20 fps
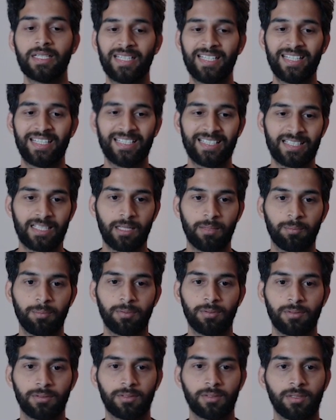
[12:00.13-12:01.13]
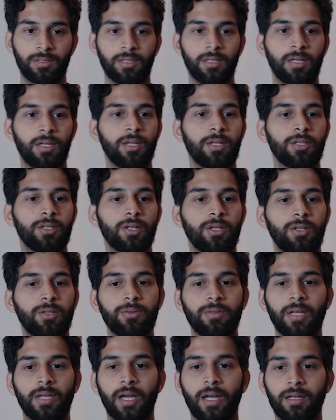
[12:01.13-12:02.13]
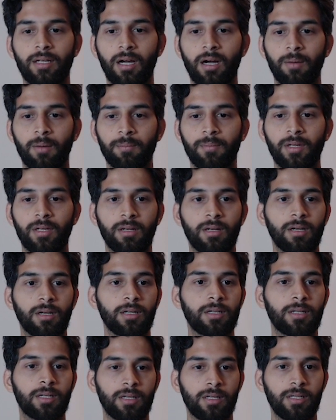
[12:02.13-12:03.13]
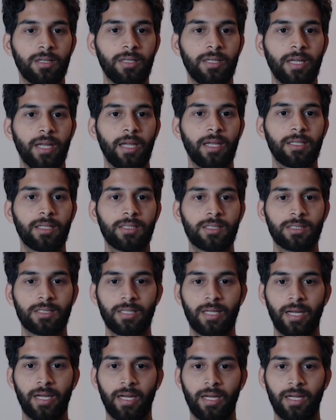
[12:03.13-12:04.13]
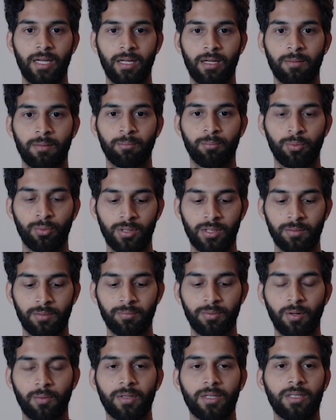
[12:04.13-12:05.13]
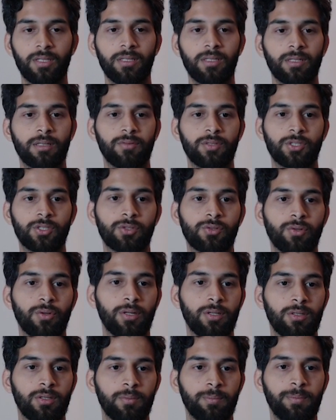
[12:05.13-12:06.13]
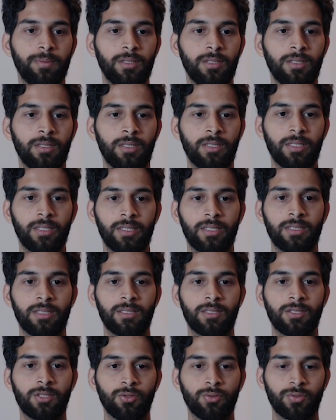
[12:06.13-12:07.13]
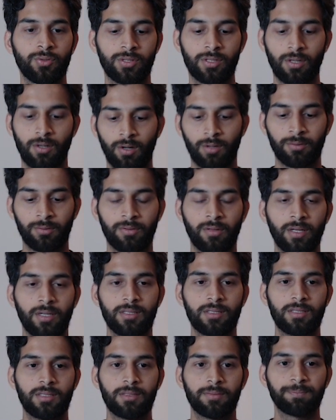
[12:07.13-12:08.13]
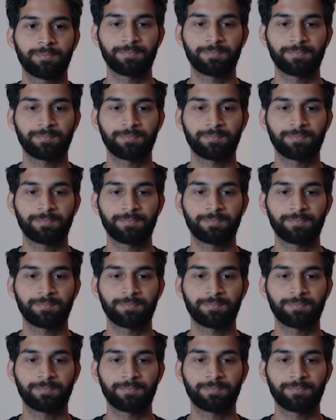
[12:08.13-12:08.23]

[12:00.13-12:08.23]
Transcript: disabled. To do that, I'm gonna create a Boolean property here, which is going to be is user authorized.